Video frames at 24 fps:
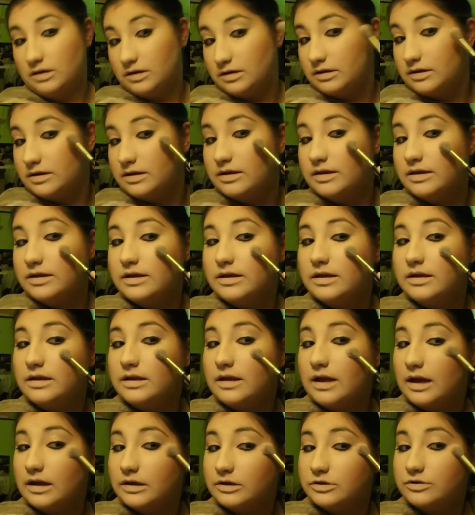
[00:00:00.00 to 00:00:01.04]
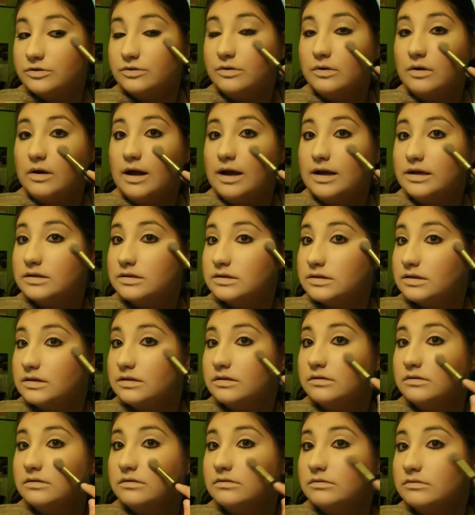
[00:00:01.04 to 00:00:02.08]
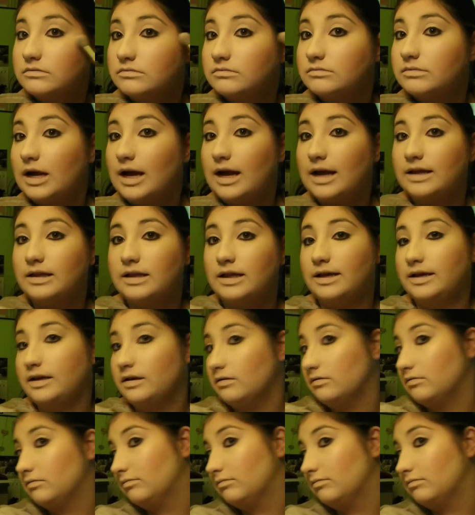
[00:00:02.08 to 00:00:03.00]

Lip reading: natural-esque highlight.